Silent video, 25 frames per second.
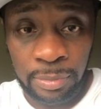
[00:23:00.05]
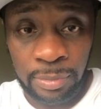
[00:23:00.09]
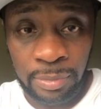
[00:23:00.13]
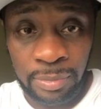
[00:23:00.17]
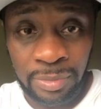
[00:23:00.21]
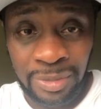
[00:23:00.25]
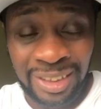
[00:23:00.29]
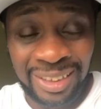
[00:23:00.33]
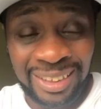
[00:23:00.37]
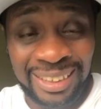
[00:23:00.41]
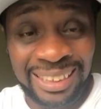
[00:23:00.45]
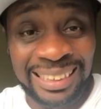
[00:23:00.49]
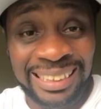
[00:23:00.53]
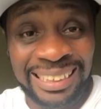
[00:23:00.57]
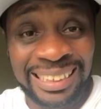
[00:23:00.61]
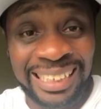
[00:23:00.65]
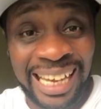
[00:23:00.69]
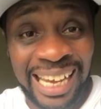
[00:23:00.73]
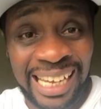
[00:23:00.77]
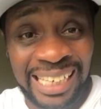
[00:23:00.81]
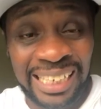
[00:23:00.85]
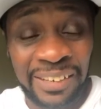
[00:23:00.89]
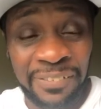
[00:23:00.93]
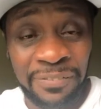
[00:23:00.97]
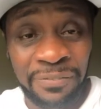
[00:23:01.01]
It's a
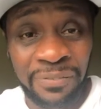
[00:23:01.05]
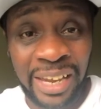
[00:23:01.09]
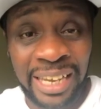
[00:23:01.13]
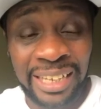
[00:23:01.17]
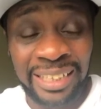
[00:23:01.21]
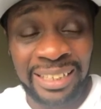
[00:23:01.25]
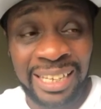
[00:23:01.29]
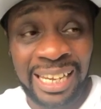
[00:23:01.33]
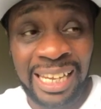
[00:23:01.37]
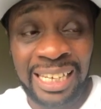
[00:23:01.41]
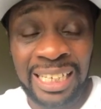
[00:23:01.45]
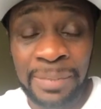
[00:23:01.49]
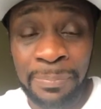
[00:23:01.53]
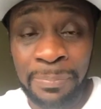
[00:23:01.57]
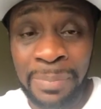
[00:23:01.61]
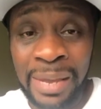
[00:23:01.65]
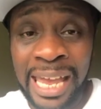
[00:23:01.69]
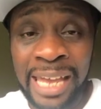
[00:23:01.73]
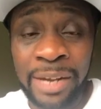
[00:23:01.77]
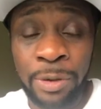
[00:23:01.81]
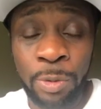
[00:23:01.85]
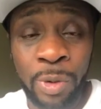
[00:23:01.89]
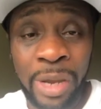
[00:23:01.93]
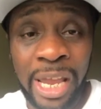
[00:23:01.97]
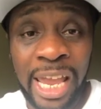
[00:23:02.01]
daily fight, daily
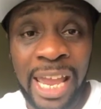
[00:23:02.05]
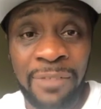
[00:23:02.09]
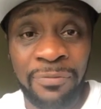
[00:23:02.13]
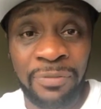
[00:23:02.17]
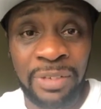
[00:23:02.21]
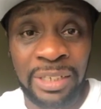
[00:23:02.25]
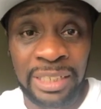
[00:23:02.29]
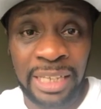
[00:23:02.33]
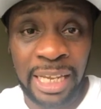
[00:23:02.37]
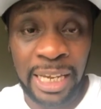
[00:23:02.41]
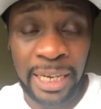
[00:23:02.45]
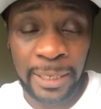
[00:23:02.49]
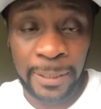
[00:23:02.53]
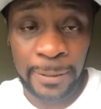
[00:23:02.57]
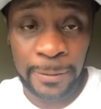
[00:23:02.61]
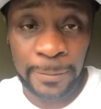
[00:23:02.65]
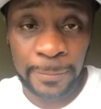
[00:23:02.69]
battle every day.